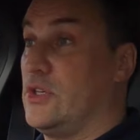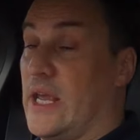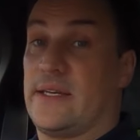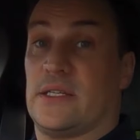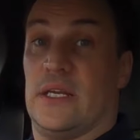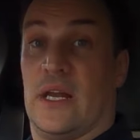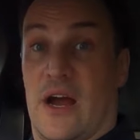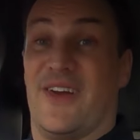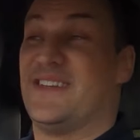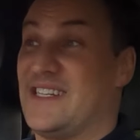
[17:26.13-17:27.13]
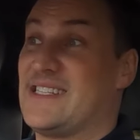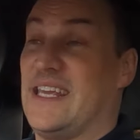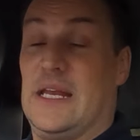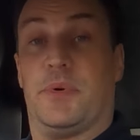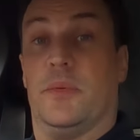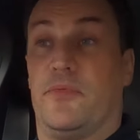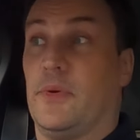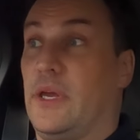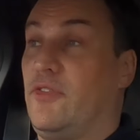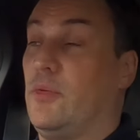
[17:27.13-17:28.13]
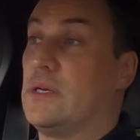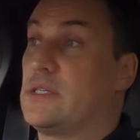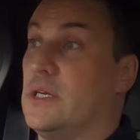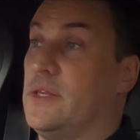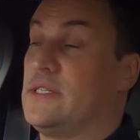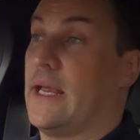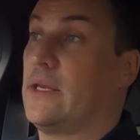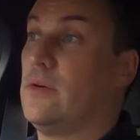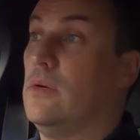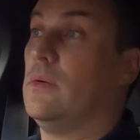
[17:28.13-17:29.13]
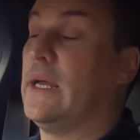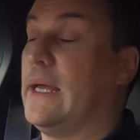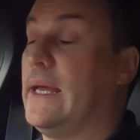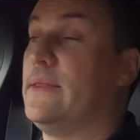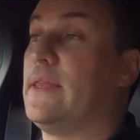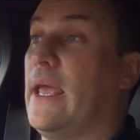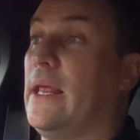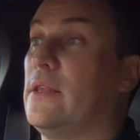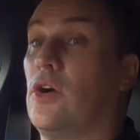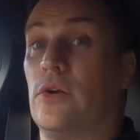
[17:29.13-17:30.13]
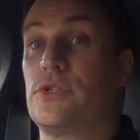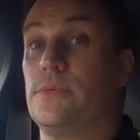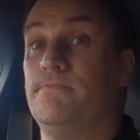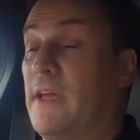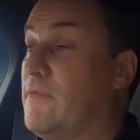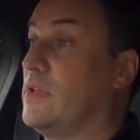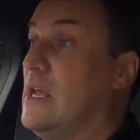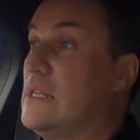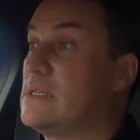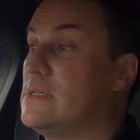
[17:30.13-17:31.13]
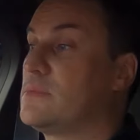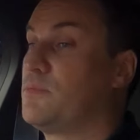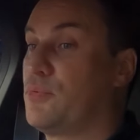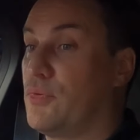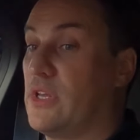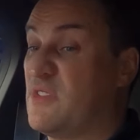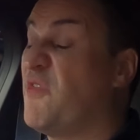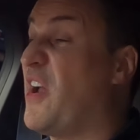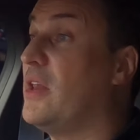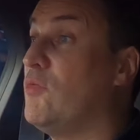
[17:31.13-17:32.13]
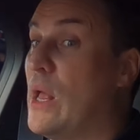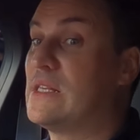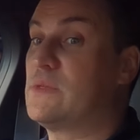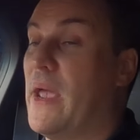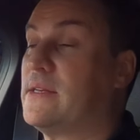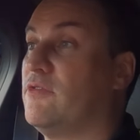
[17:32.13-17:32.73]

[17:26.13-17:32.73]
you get in Ireland is the heat pump if you want it on the Techno, and then the colours. Everything else is fairly well spec'd, in